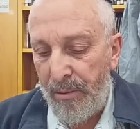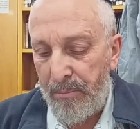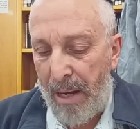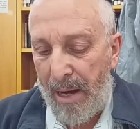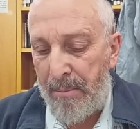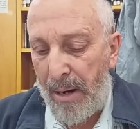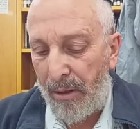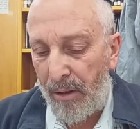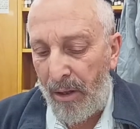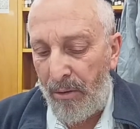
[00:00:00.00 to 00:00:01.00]
Ma
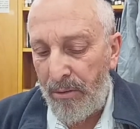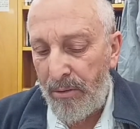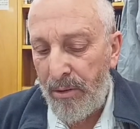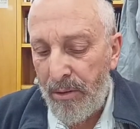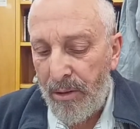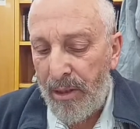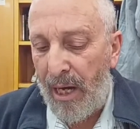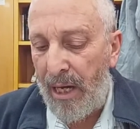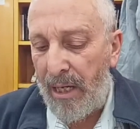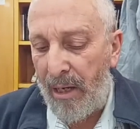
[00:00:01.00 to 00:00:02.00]
amarlo,
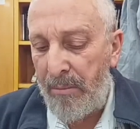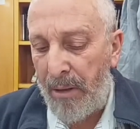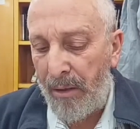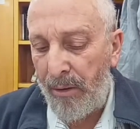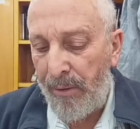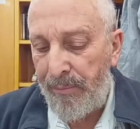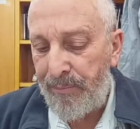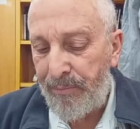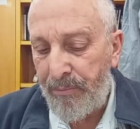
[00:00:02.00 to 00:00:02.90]
kach amarlo.